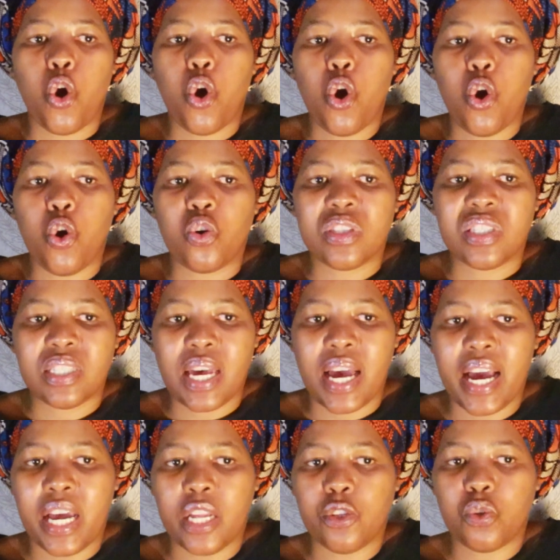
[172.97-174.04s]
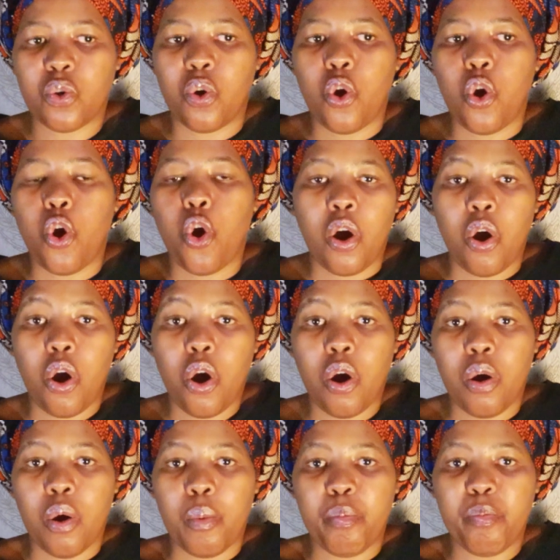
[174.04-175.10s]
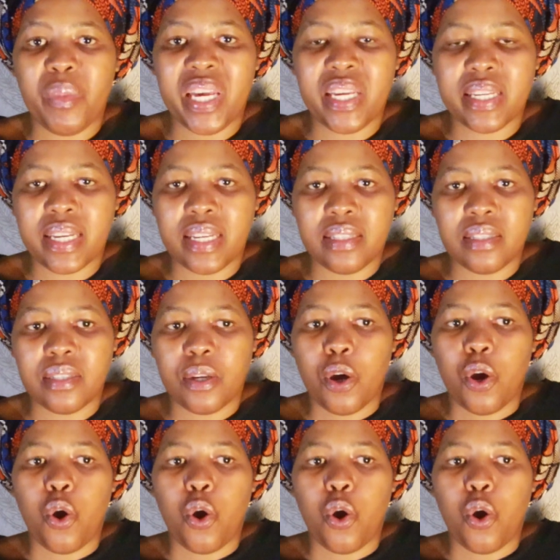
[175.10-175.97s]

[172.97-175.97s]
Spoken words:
Oh Thando. Oh Megan.